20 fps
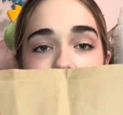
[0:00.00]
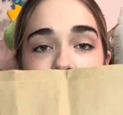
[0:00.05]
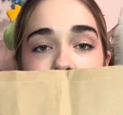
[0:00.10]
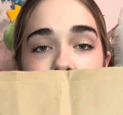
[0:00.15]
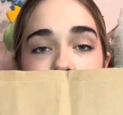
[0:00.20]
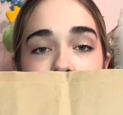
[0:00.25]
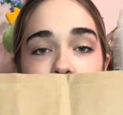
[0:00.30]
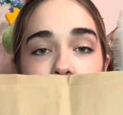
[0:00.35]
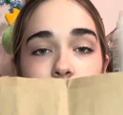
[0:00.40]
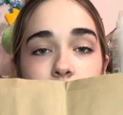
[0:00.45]

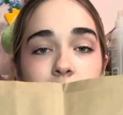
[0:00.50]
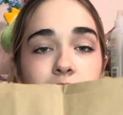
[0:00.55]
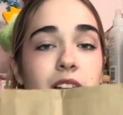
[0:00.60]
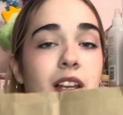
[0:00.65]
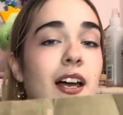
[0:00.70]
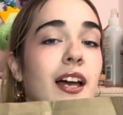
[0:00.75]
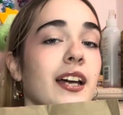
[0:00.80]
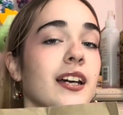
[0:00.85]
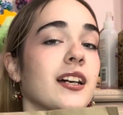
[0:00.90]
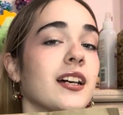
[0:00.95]
So I wanna
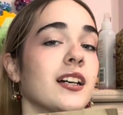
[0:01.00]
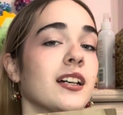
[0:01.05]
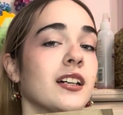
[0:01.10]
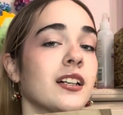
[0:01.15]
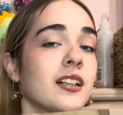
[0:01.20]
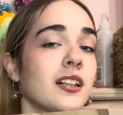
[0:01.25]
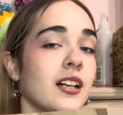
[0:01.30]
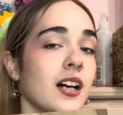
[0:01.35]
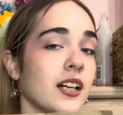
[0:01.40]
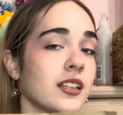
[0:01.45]
like
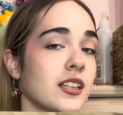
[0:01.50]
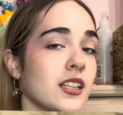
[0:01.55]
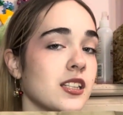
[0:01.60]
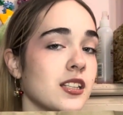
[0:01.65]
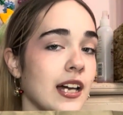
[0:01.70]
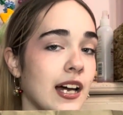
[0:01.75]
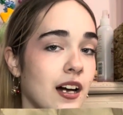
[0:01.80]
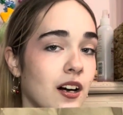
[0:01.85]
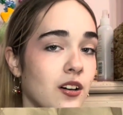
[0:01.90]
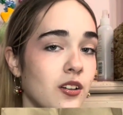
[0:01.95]
cut this
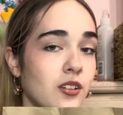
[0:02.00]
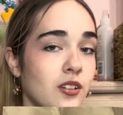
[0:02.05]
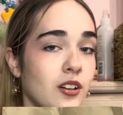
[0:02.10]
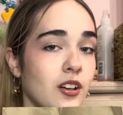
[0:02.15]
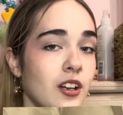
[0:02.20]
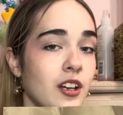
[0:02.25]
out,